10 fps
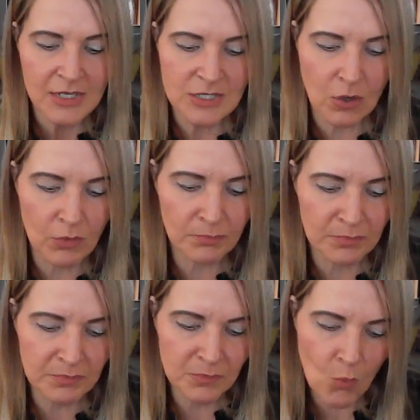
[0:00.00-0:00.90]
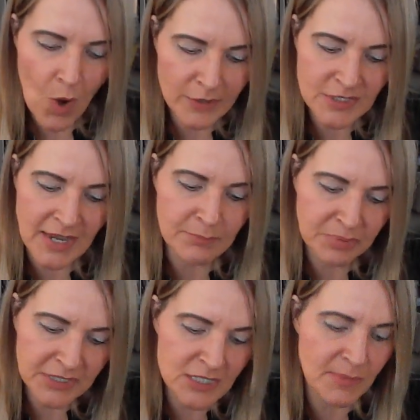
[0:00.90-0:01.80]
So water sign,
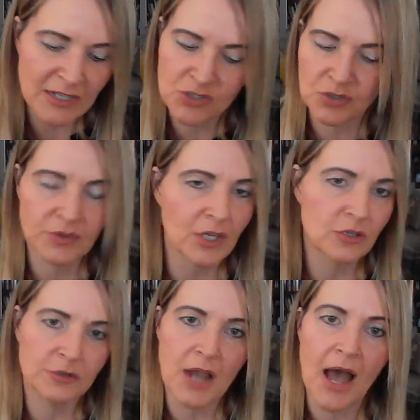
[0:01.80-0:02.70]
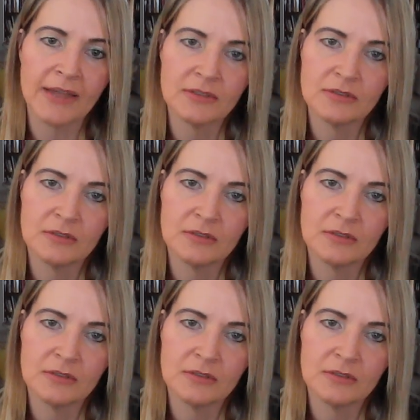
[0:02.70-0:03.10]
please make sure that you're not